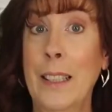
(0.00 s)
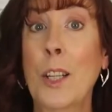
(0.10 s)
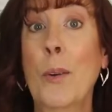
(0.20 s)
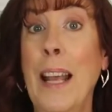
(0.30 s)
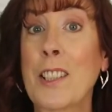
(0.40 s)
you
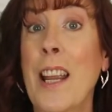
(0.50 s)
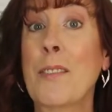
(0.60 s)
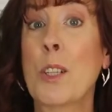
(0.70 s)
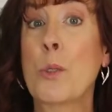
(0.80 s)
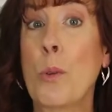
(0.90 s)
don't actually
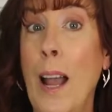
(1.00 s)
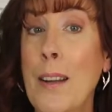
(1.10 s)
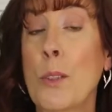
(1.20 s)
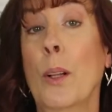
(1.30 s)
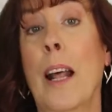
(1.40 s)
have to
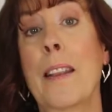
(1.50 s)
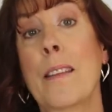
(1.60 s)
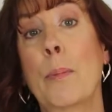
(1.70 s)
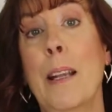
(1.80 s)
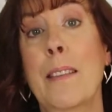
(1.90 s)
drive to a lot of
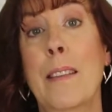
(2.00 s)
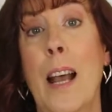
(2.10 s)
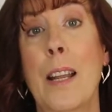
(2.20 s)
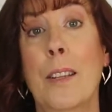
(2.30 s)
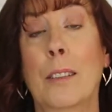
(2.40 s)
these places
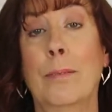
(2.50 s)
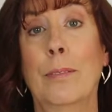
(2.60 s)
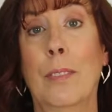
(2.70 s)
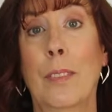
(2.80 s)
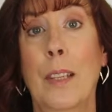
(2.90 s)
either.
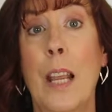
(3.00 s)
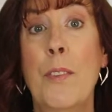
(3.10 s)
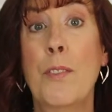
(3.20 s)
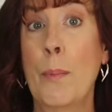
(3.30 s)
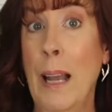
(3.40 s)

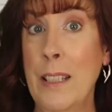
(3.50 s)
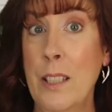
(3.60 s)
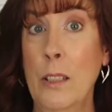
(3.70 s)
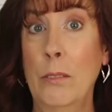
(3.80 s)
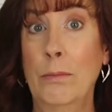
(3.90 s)
If you've a
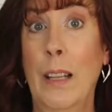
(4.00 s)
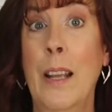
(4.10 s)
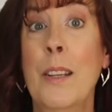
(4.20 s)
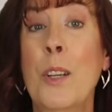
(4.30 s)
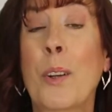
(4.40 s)
mind to,
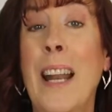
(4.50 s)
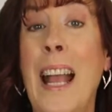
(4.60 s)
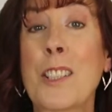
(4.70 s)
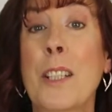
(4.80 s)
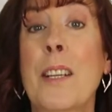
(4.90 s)
you can
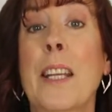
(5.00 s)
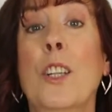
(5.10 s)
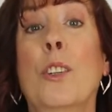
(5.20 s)
actually take